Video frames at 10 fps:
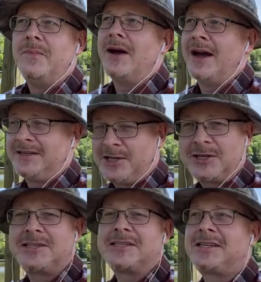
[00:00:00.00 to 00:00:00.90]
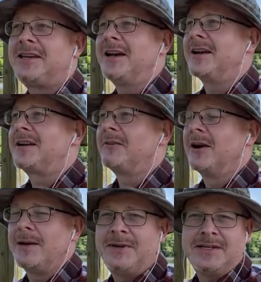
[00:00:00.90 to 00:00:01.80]
I took this kick, right?
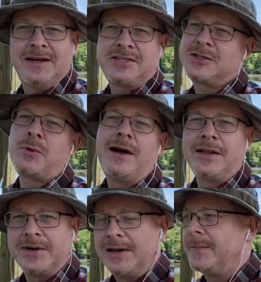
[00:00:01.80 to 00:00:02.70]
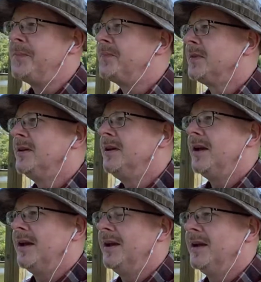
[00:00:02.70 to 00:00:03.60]
I mean, I just swallowed it.
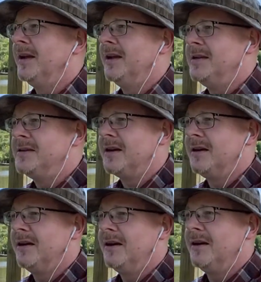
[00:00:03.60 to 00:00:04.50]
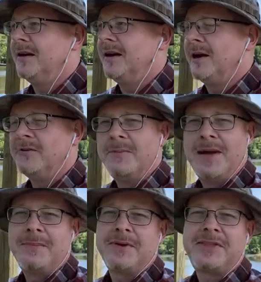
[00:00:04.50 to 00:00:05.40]
And I
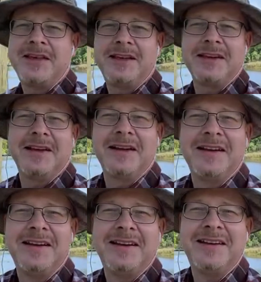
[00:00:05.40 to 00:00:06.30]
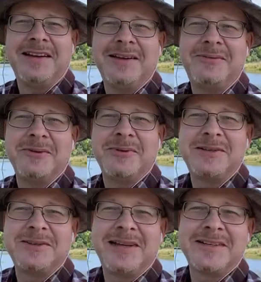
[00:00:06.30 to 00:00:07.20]
remember thinking, if you read
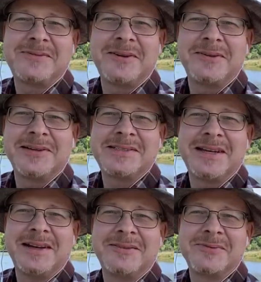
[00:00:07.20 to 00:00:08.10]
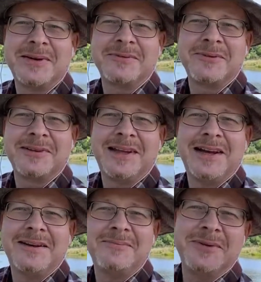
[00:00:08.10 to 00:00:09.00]
your last video, I said, I was waiting for a
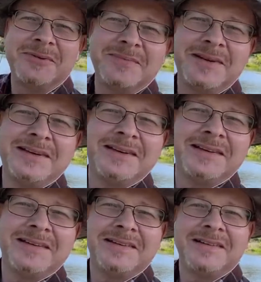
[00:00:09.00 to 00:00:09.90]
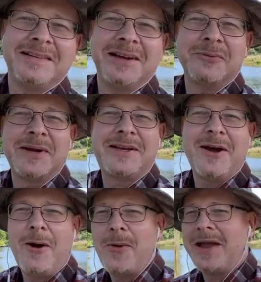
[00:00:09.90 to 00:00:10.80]
live, boom. Here we
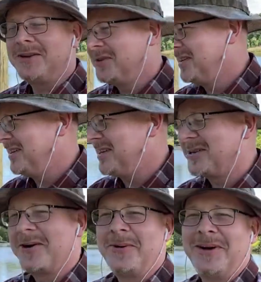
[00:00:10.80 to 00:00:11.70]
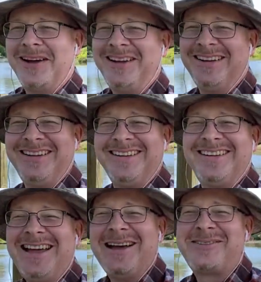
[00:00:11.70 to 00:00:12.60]
go, Adrian and Nico.
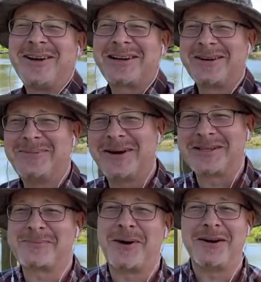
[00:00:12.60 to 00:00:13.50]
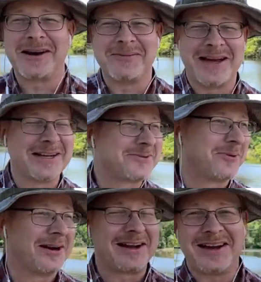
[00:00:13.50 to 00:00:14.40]
Talking about a sparring match
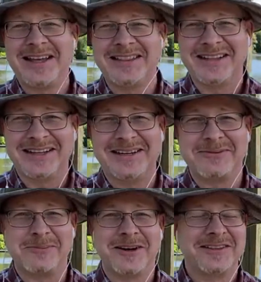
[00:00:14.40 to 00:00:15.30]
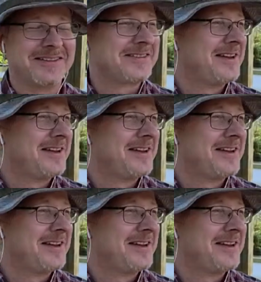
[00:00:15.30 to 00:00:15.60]
where I got hit in the liver, brothers.